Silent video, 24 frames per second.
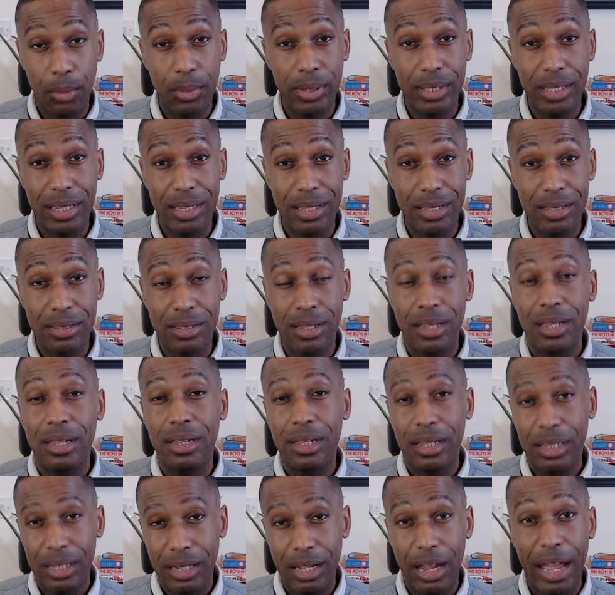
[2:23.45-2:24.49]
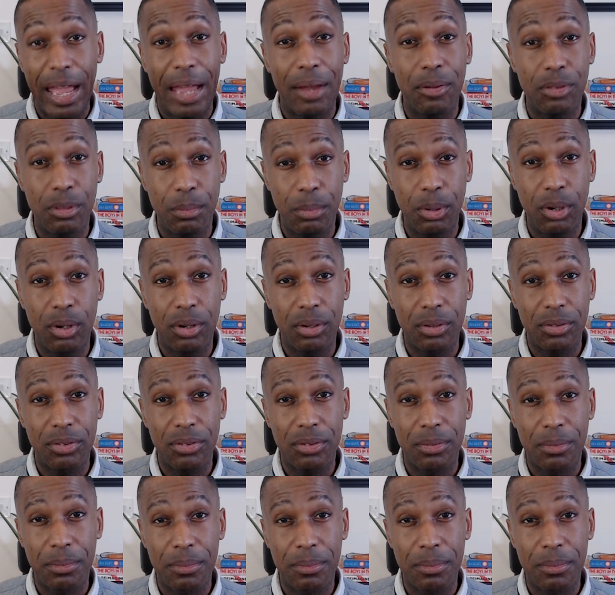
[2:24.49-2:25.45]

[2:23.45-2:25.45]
it is out the box.